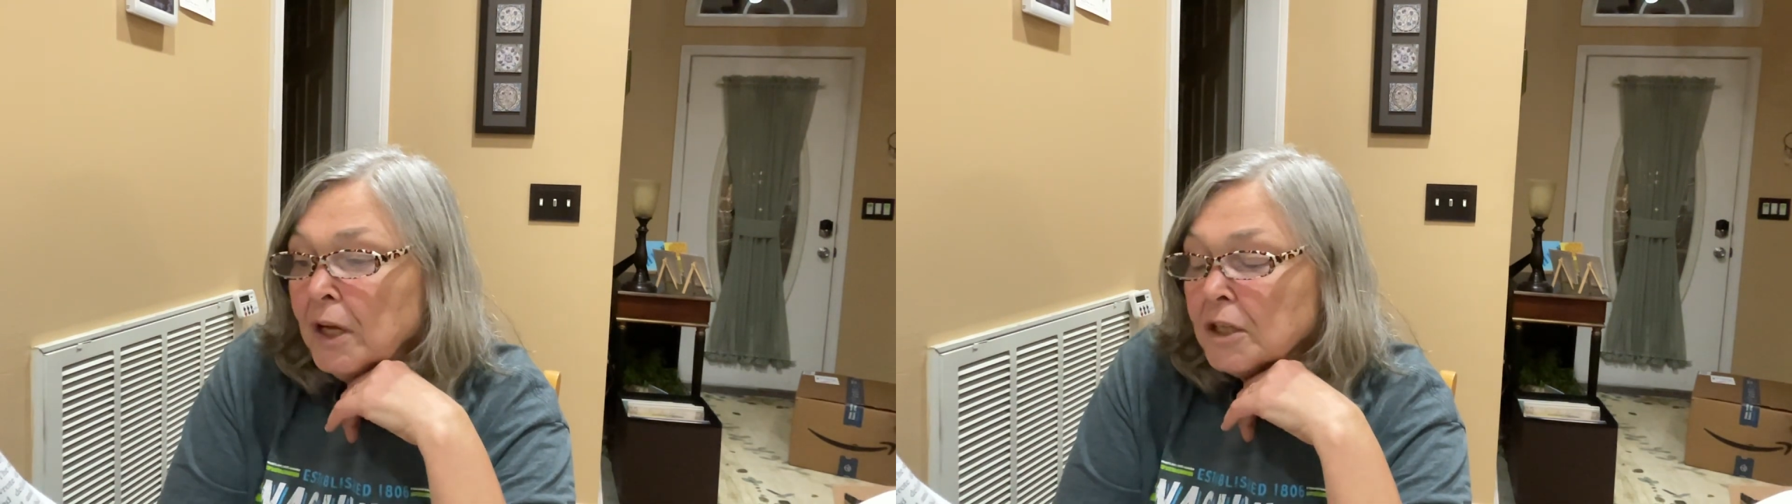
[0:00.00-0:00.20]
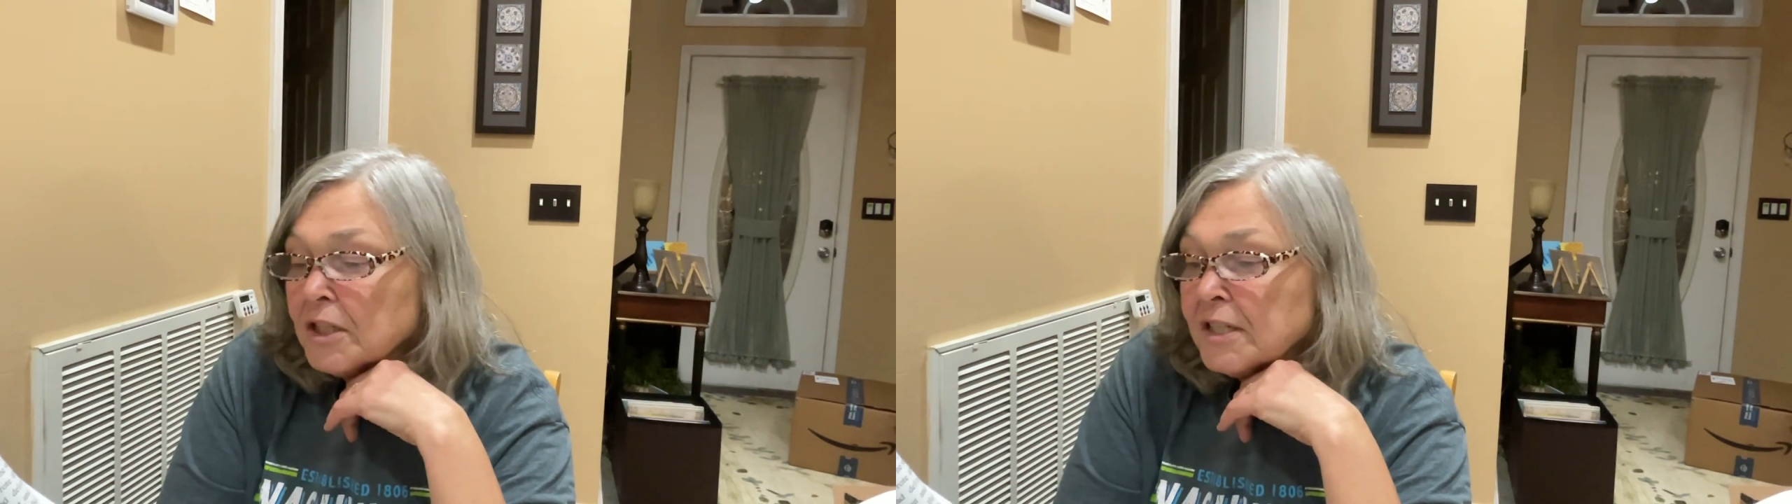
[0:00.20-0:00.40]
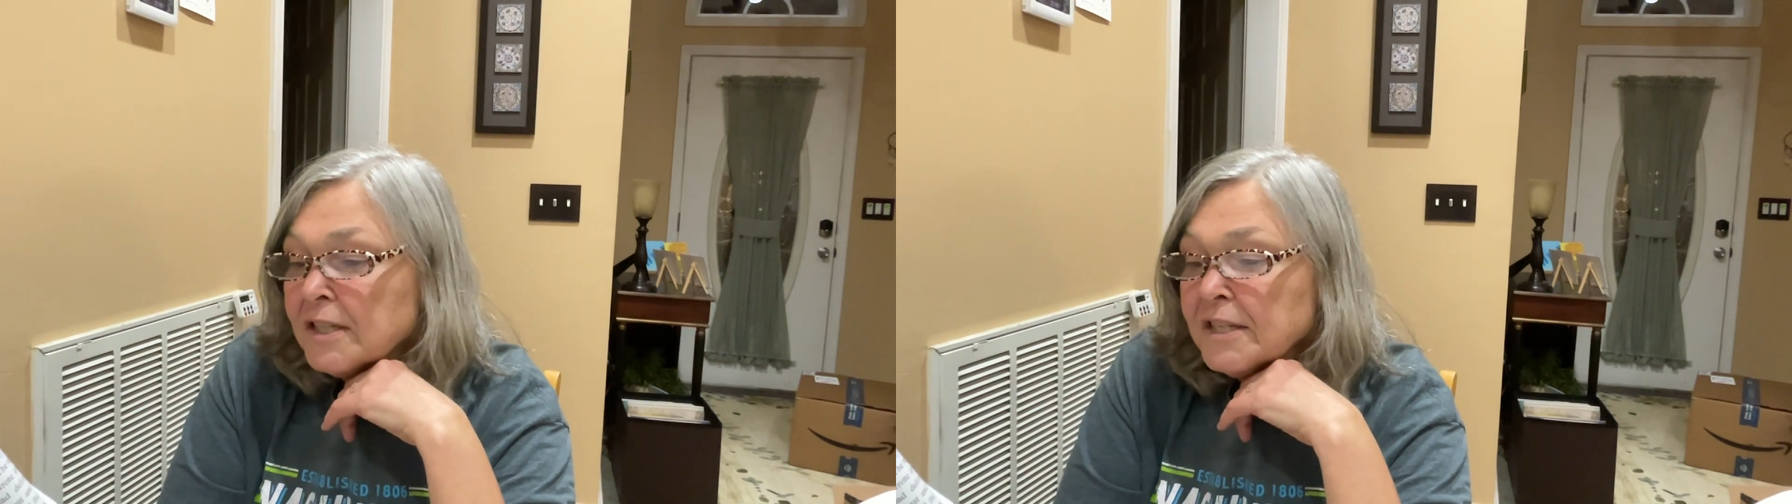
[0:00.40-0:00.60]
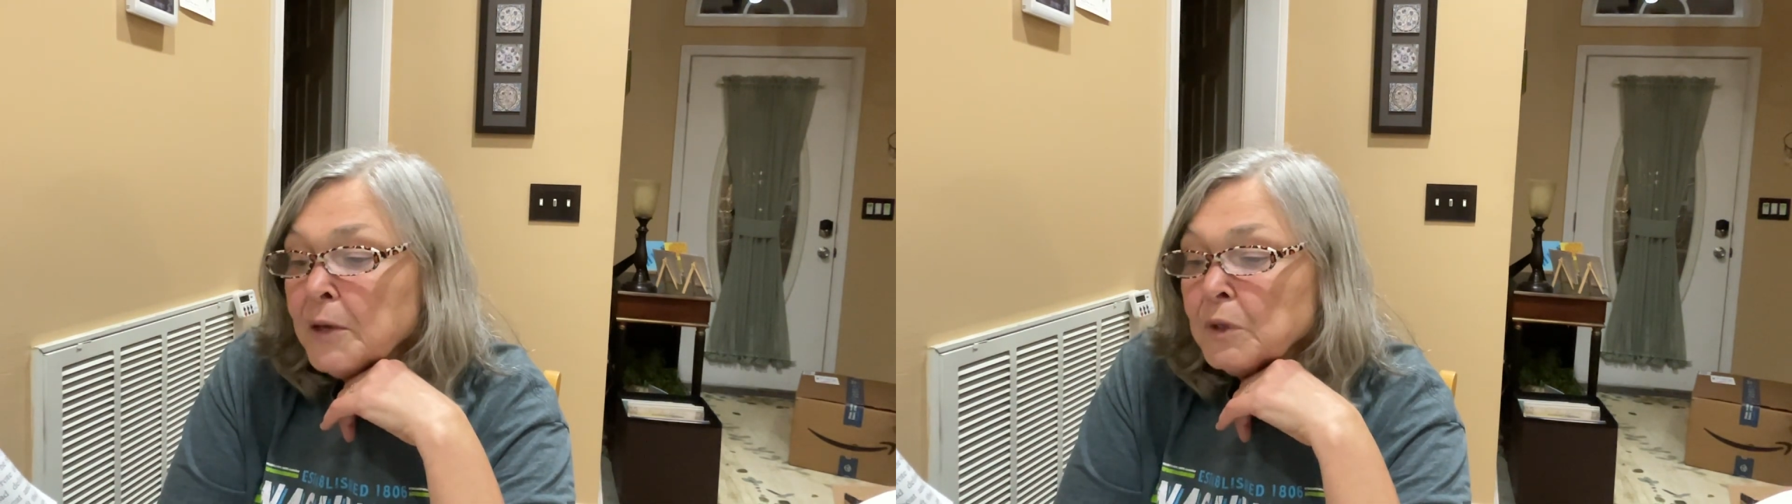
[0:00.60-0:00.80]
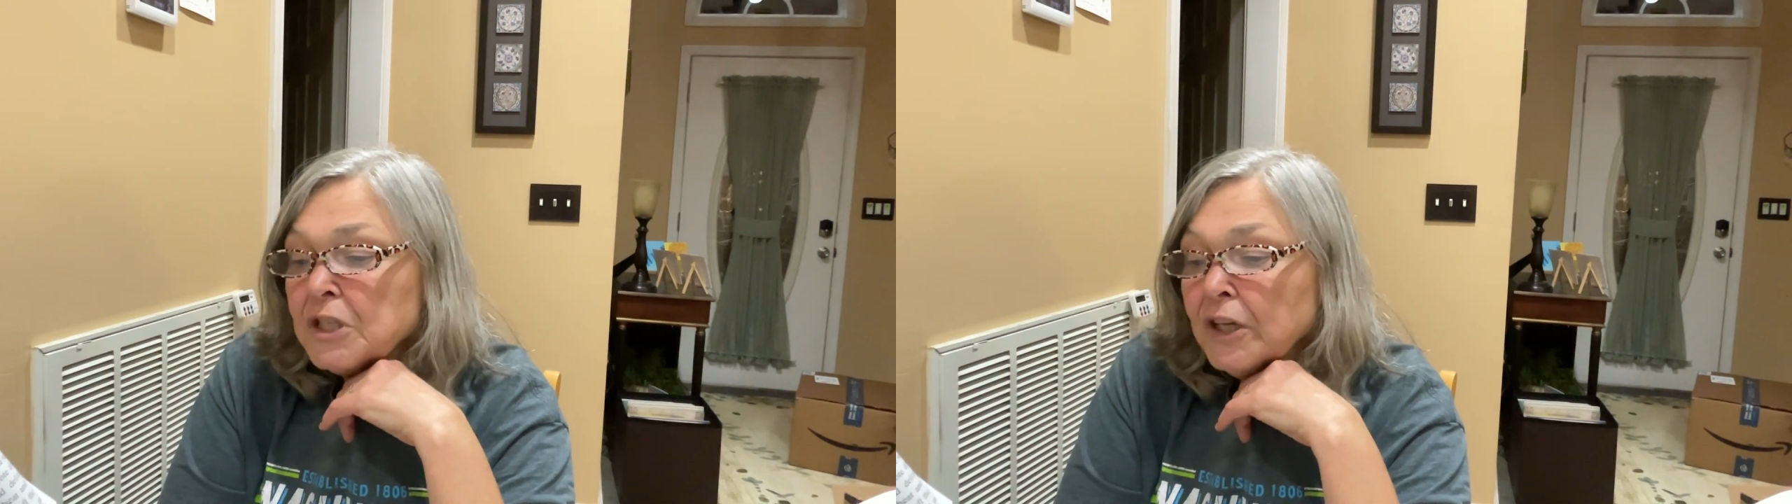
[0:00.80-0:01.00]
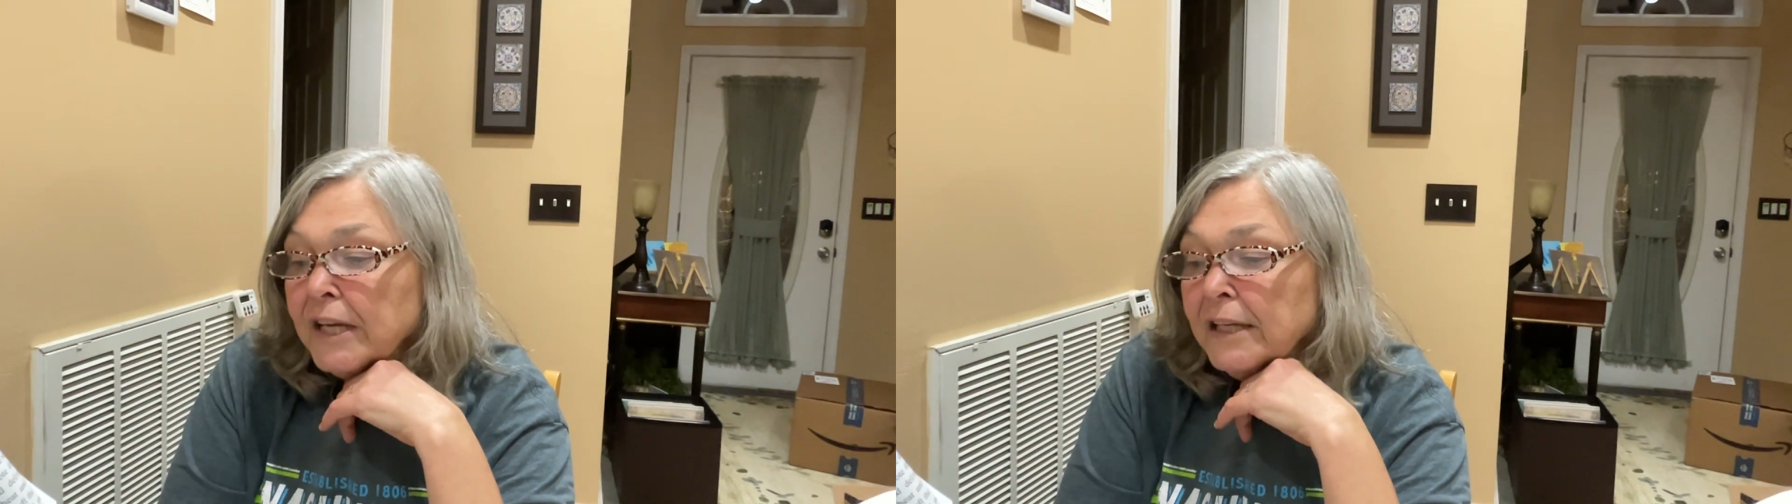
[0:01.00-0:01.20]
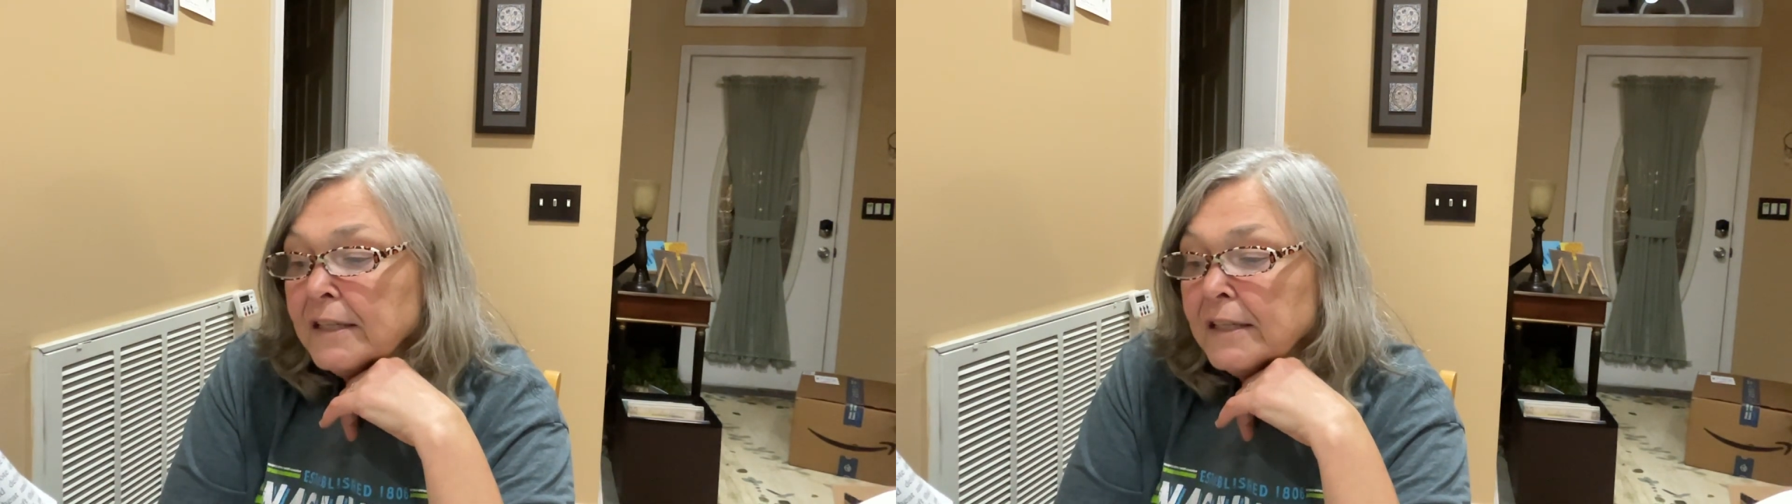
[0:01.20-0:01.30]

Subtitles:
Just as he was looking to